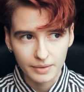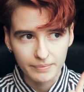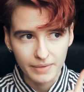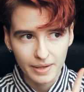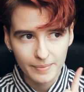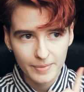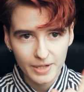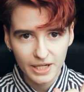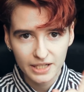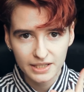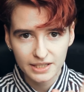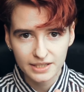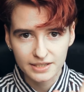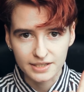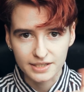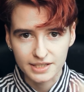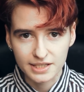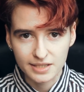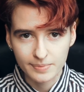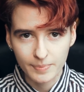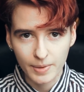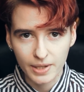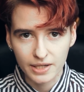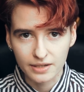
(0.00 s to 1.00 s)
Maybe I need to
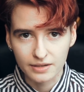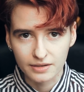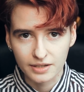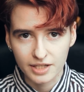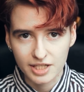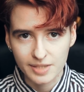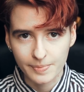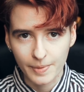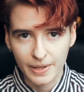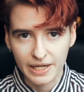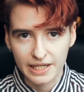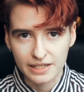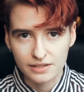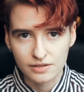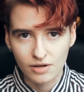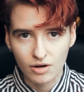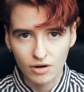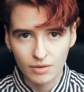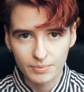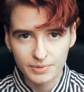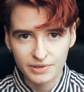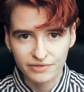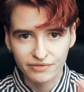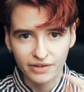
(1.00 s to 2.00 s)
spin a spinning top